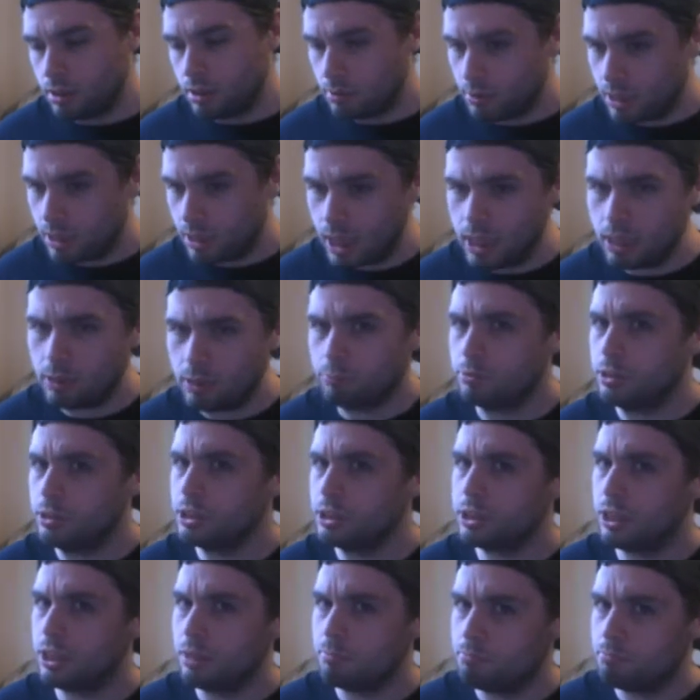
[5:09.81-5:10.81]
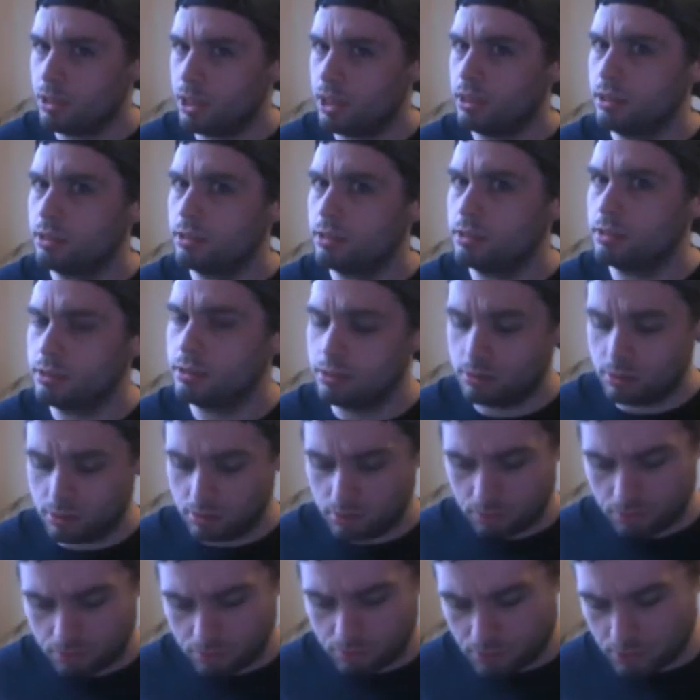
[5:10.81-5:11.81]
Kind of wish I bought it
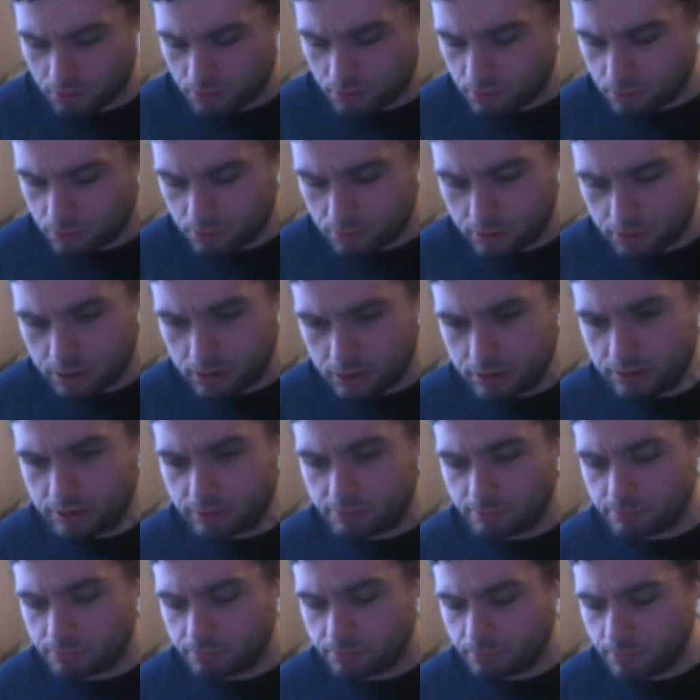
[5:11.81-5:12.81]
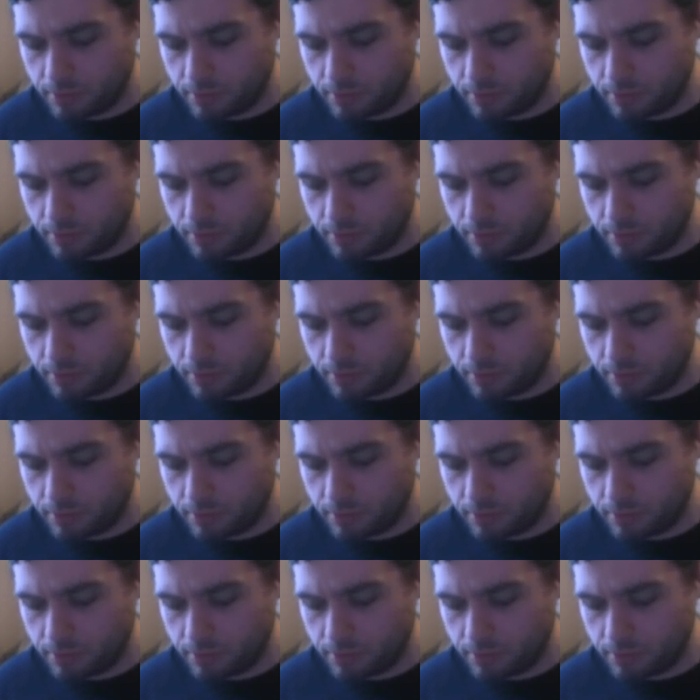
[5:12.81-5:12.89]
earlier,